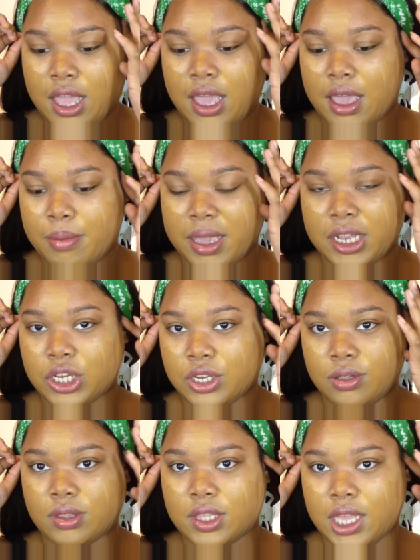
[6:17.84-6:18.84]
and make sure
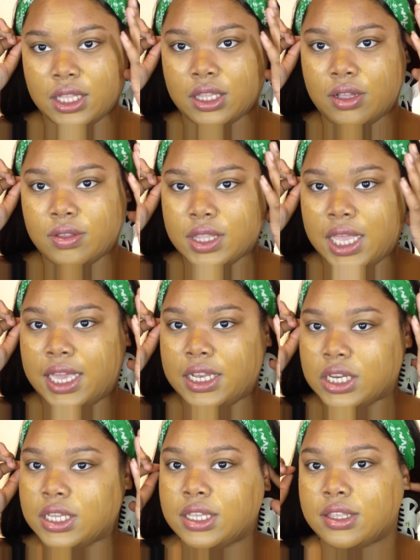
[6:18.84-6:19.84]
you tuck those
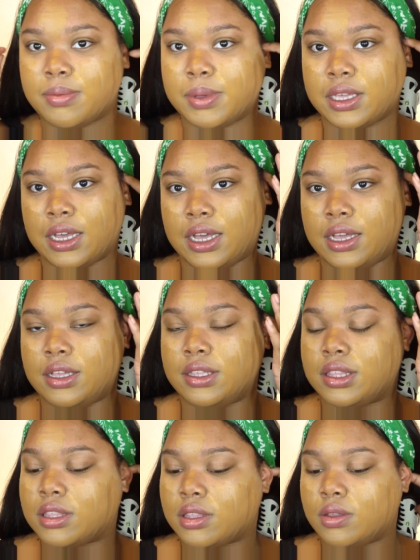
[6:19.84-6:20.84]
edges
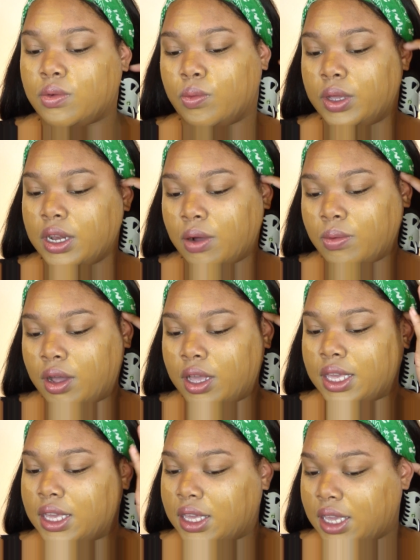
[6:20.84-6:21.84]
because we don't
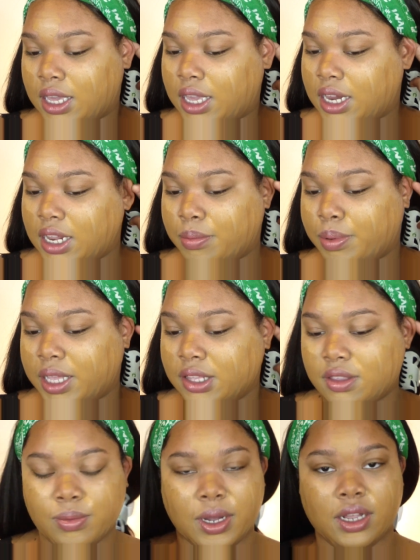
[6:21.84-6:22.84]
want any
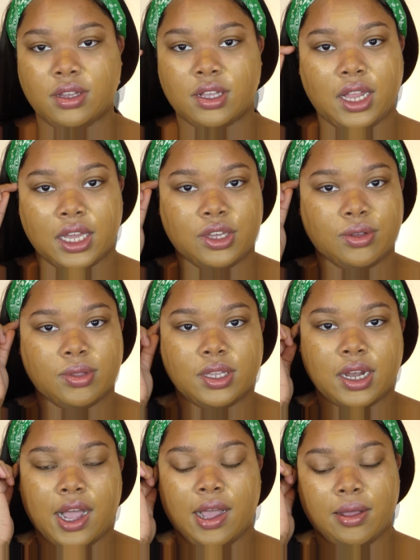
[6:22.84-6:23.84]
places where it look like you did
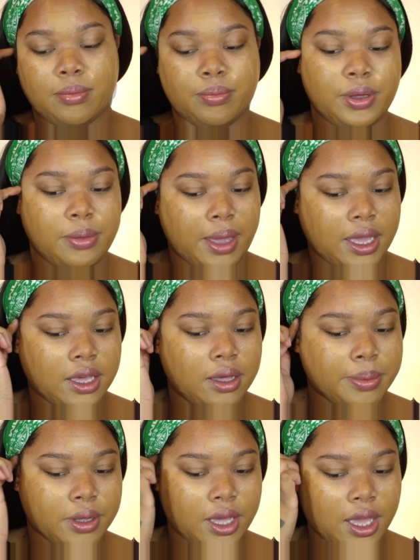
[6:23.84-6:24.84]
not put
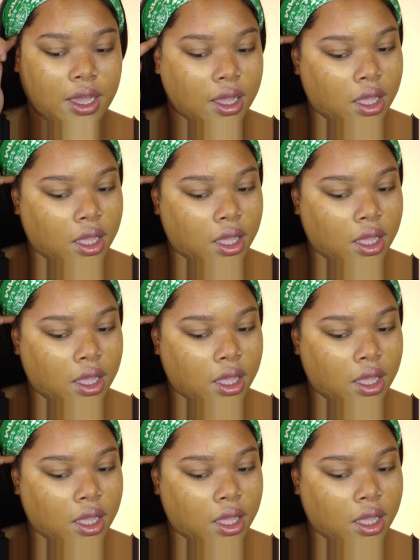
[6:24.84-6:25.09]
makeup, okay?